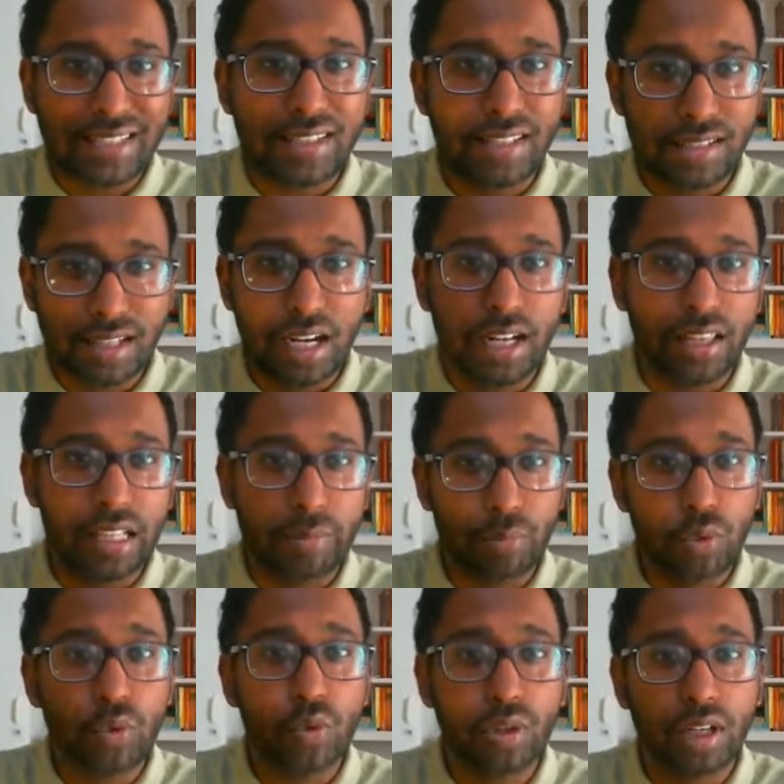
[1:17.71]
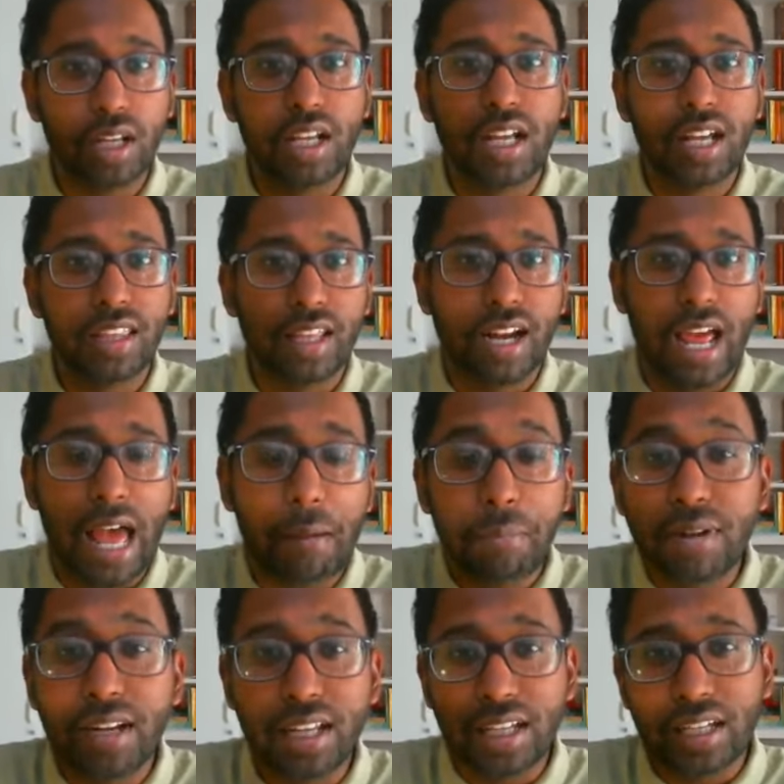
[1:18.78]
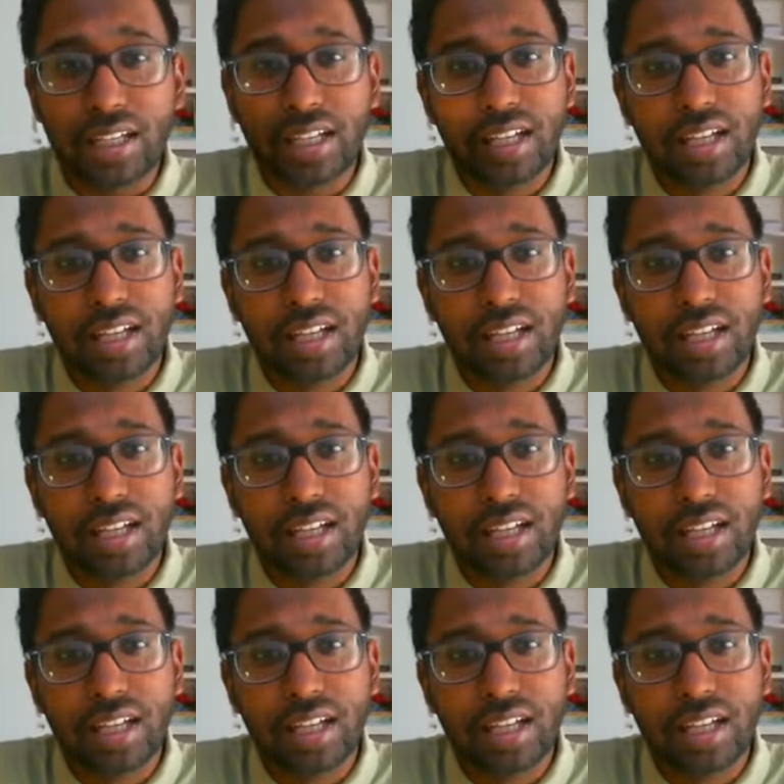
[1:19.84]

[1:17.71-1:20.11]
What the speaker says: the sun and the moon that are happening